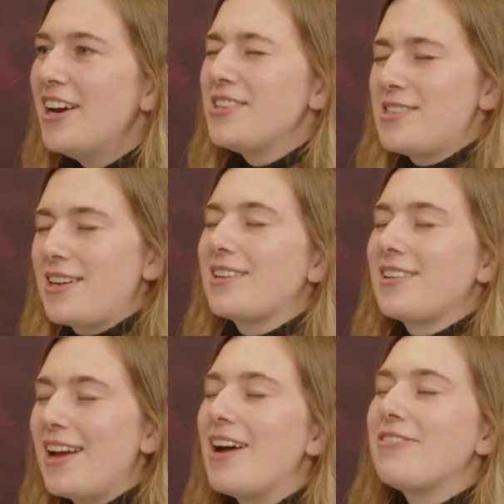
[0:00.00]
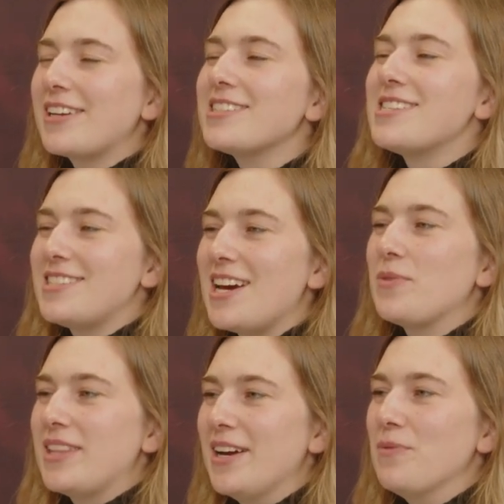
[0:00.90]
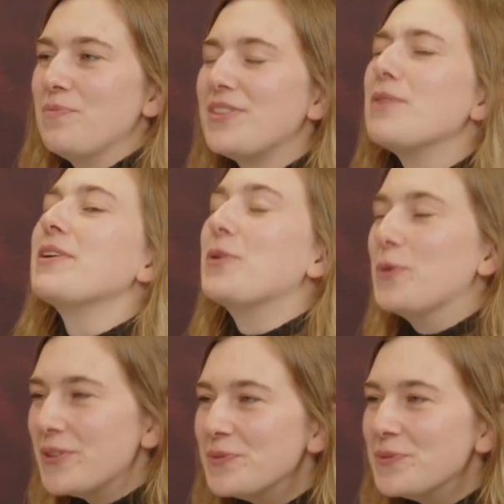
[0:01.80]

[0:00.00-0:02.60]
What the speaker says: So yeah, if I could sit down with him, that'd be cool.